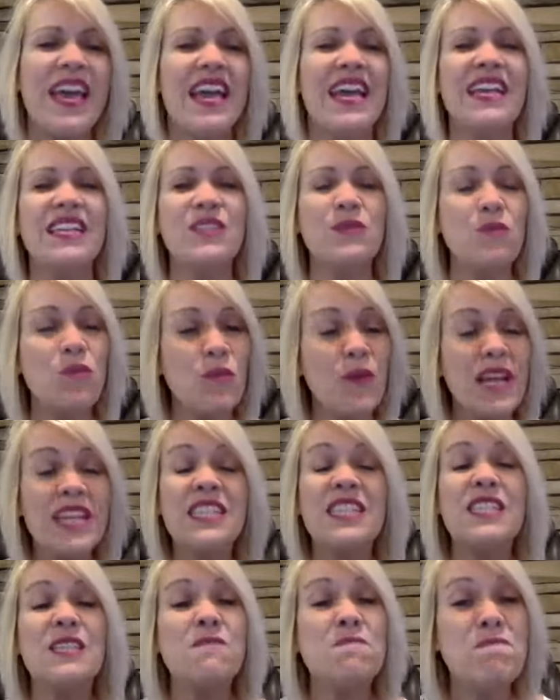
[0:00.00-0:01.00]
it's
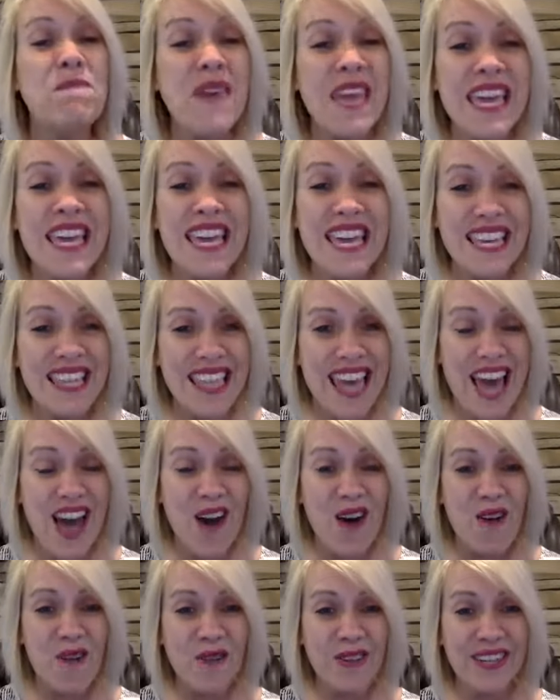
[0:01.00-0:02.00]
speaking that
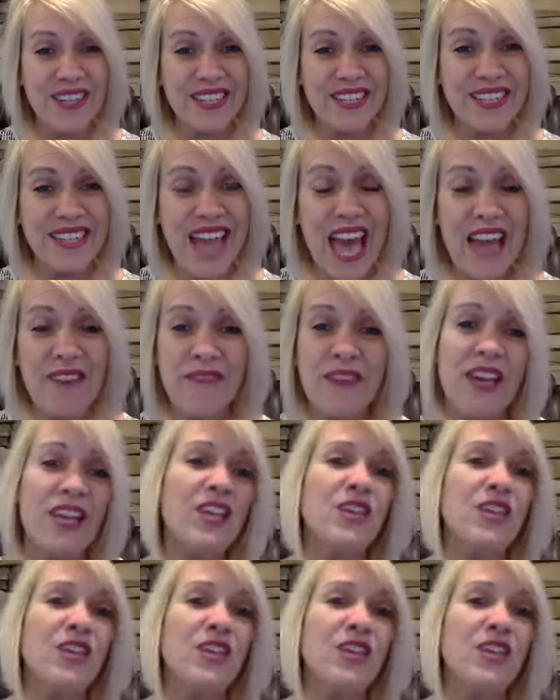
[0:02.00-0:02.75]
over your life.